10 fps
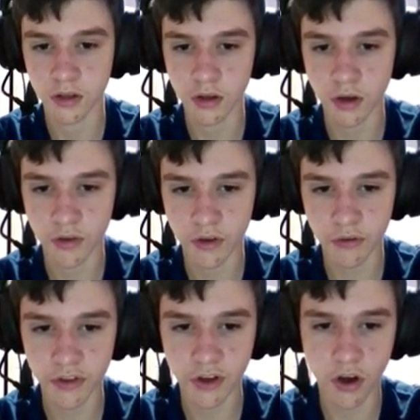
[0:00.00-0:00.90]
Oh, is
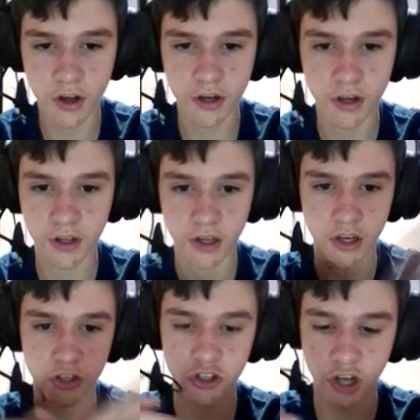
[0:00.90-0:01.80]
everything on? I
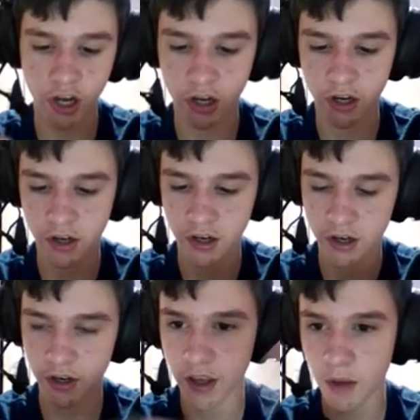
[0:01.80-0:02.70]
should check.
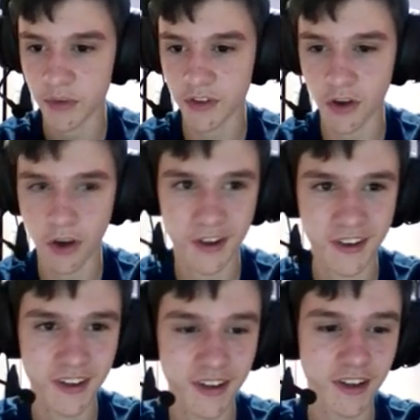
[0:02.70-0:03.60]
Yep, it's on.
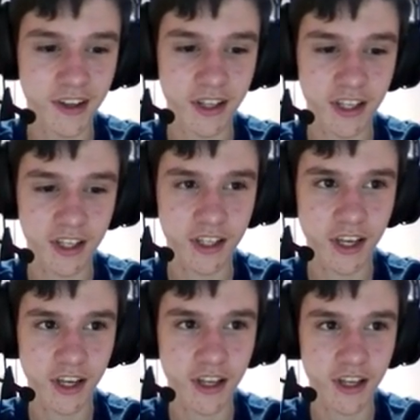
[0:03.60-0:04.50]

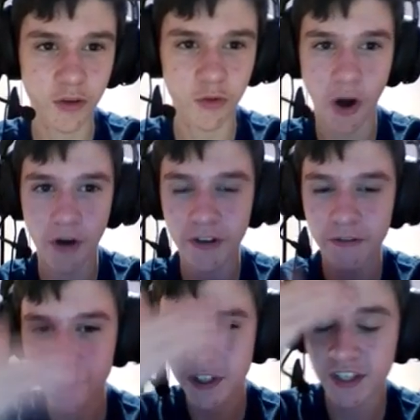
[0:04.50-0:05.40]
That we're already
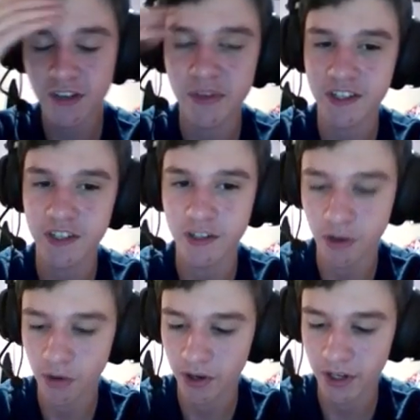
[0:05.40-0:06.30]
forty-seven minutes into
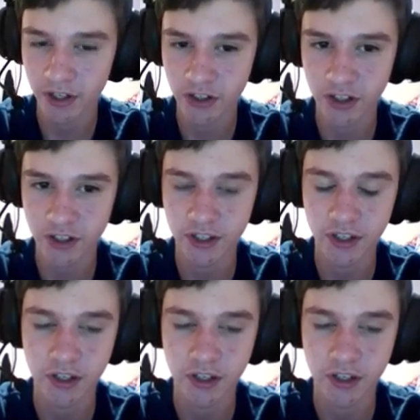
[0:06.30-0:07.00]
recording, jeez.